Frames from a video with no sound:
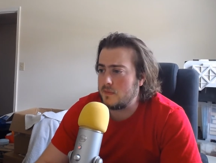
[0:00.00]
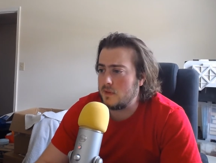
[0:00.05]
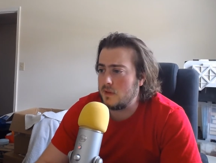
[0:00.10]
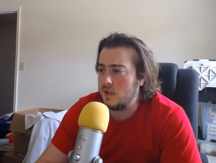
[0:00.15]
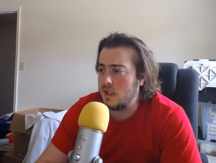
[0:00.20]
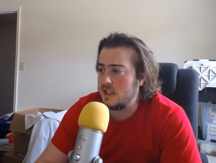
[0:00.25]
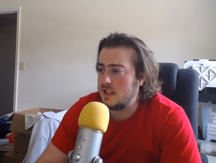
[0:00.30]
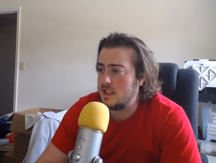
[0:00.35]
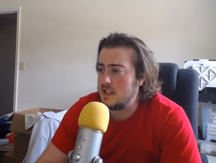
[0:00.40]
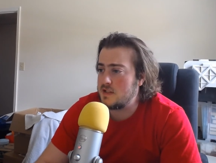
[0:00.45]

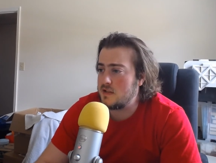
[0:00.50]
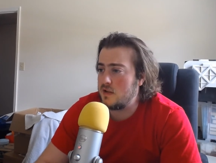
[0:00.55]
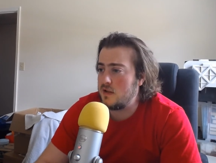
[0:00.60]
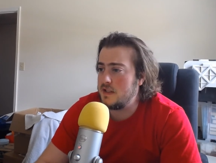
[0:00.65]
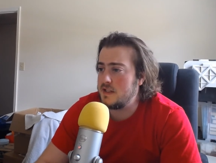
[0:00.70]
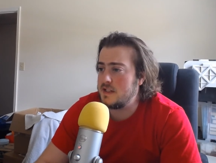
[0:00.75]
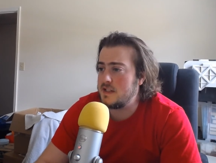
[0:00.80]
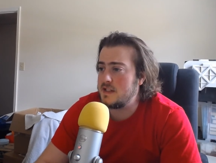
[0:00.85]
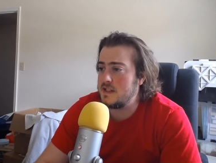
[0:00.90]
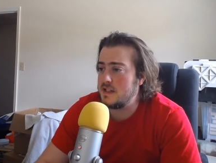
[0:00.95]
Like, this card
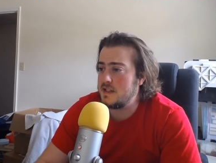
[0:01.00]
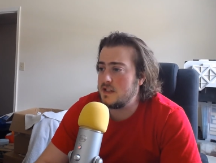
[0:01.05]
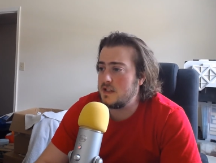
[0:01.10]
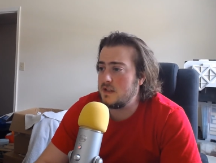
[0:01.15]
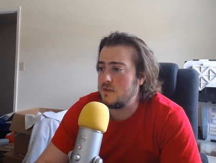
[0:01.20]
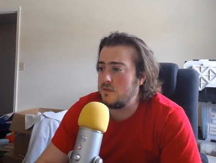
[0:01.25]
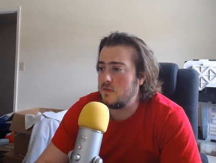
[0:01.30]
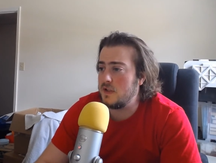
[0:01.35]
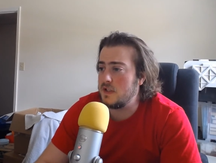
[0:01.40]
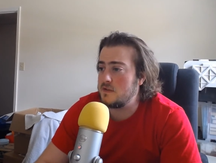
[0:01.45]
is essentially
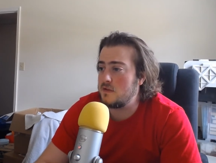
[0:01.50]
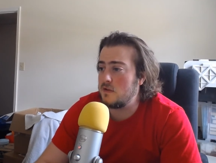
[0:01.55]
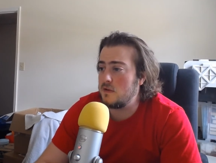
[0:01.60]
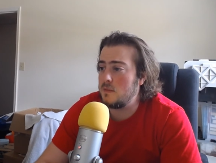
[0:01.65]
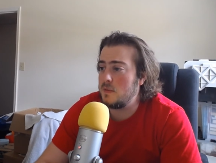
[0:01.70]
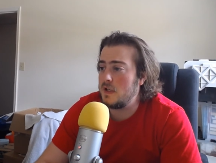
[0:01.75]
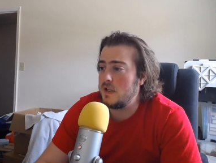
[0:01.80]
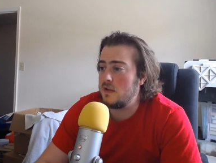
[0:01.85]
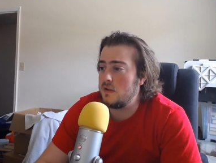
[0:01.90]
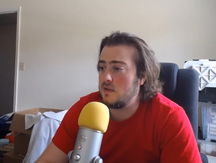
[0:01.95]
free.
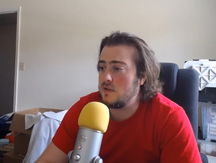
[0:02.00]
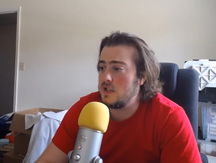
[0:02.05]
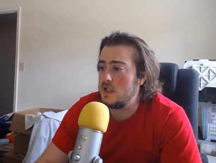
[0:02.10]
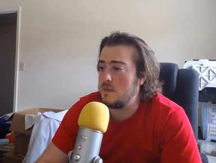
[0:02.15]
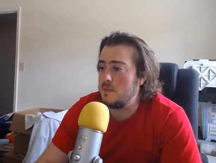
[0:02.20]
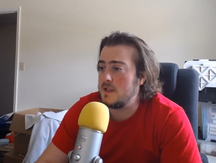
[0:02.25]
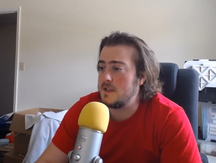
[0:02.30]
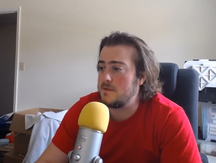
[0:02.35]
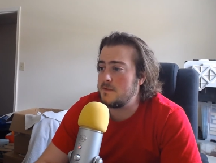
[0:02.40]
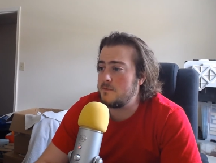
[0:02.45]
Stormride Ghost
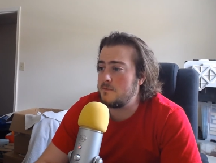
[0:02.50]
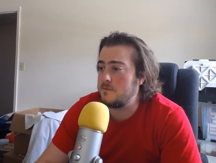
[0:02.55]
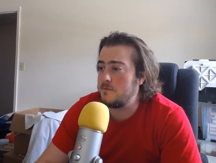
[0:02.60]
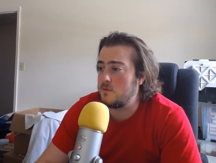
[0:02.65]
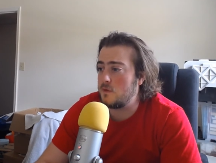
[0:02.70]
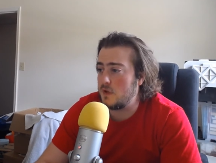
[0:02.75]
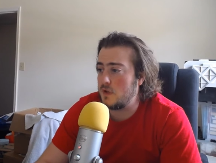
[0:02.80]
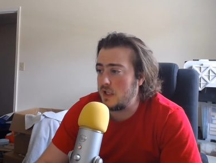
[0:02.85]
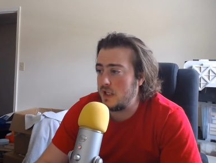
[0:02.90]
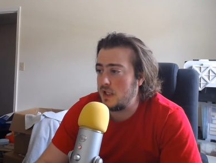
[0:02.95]
Ship is
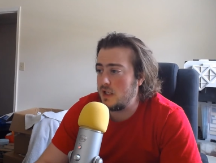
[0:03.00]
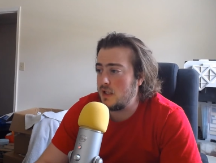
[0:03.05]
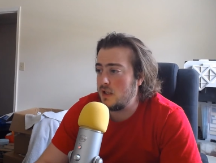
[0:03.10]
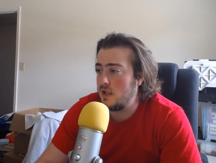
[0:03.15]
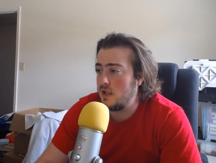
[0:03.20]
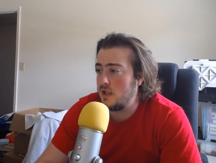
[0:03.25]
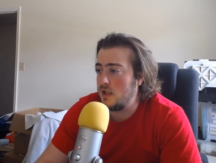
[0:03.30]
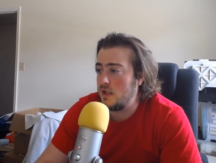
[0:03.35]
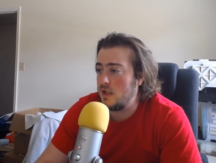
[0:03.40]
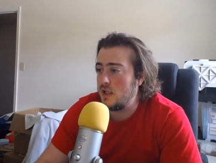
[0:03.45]
free.
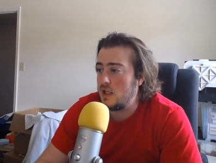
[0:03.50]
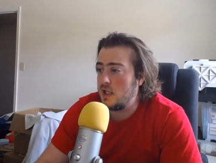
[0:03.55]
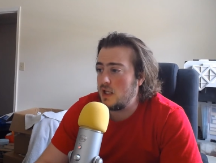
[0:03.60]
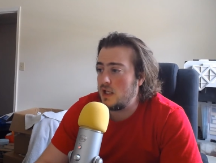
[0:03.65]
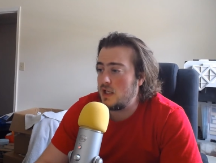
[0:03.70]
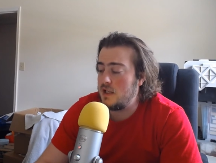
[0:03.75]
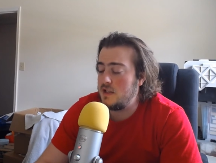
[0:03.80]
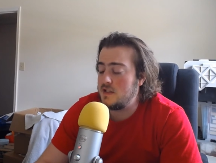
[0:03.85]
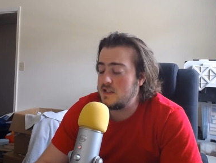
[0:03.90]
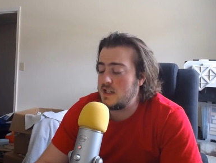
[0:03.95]

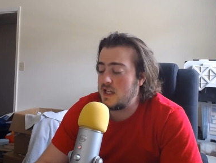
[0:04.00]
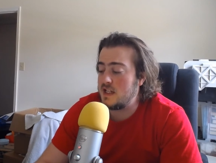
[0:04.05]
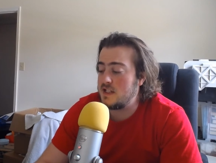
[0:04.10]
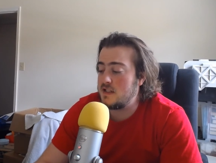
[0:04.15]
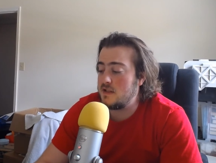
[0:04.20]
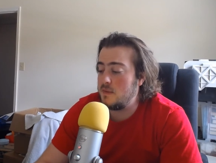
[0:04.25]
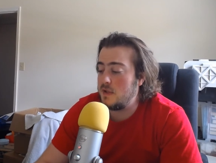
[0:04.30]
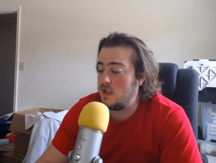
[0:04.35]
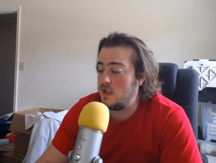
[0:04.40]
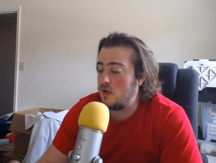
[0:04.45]
He just has
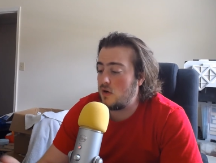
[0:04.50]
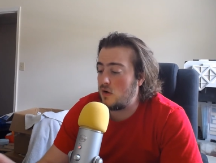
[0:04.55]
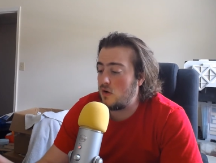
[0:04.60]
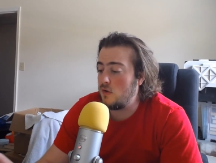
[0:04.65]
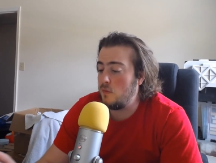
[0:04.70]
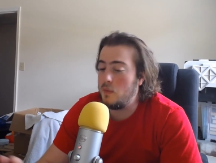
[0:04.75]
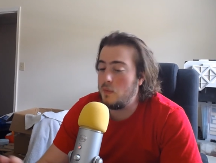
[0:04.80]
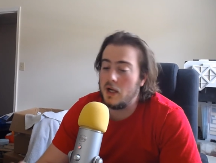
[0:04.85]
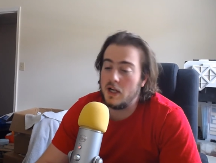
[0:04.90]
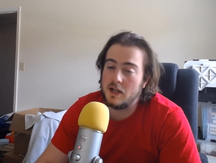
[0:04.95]
to be
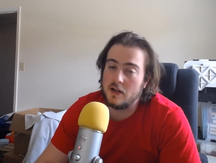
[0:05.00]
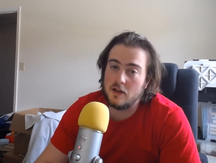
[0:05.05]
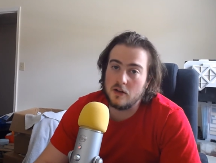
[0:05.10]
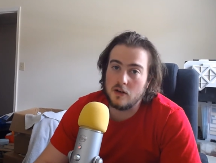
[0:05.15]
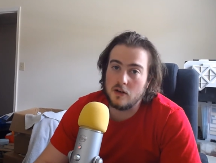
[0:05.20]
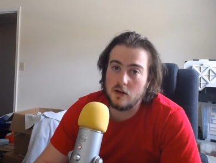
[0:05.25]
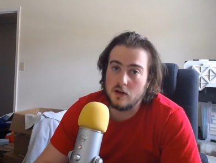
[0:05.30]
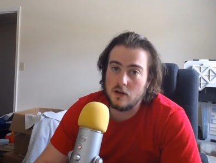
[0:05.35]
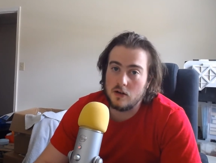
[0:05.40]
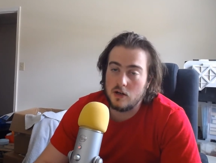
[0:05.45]
called by
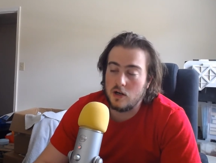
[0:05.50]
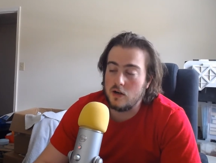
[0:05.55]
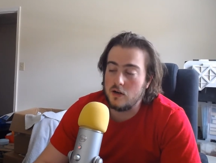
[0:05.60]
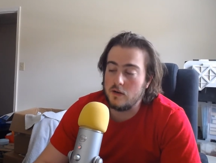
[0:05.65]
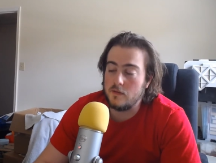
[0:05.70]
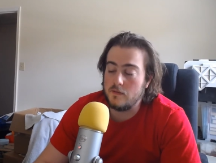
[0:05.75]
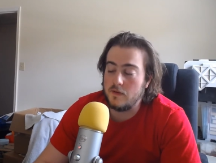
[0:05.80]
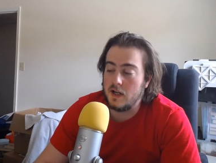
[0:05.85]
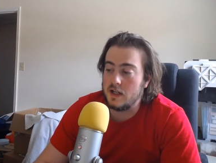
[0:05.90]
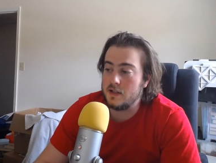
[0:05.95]
another card
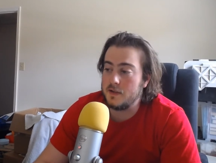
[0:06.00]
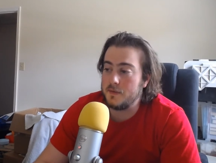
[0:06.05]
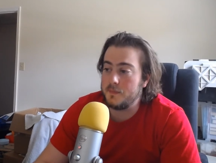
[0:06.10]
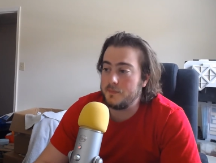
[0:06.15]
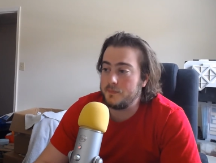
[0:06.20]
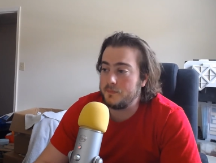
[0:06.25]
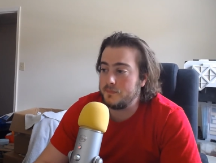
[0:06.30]
effect.